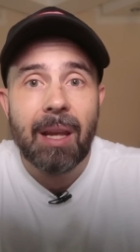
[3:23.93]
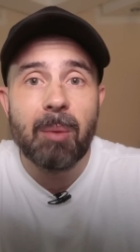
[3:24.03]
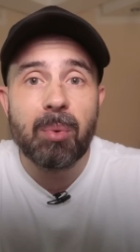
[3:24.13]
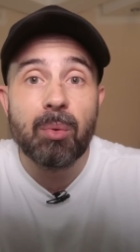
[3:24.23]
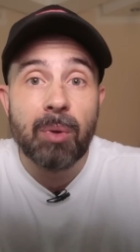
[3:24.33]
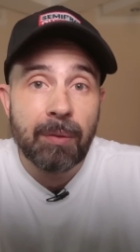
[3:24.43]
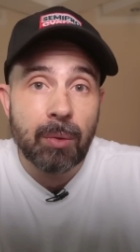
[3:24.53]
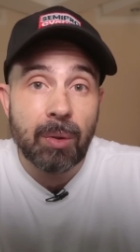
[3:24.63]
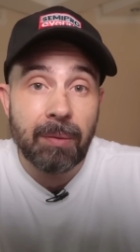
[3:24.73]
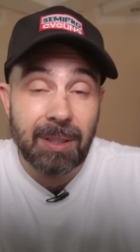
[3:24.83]
and
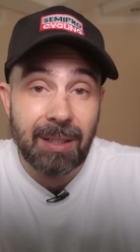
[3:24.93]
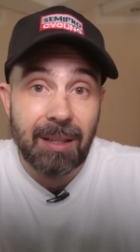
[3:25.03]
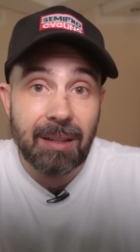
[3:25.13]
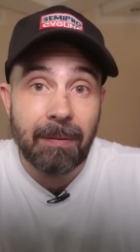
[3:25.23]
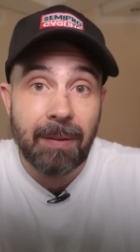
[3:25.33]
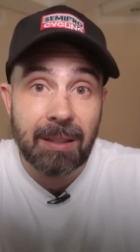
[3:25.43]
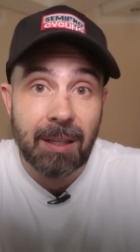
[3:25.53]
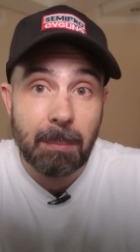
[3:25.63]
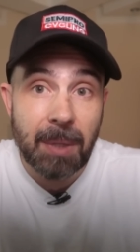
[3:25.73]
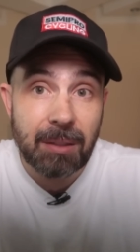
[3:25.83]
peripheral fatigue
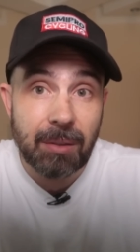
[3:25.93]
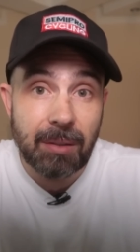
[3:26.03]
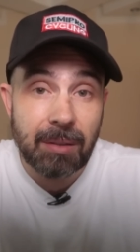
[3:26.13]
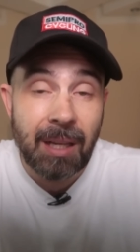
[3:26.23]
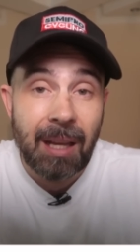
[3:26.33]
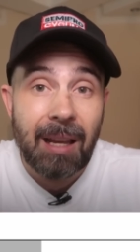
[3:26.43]
affecting muscles,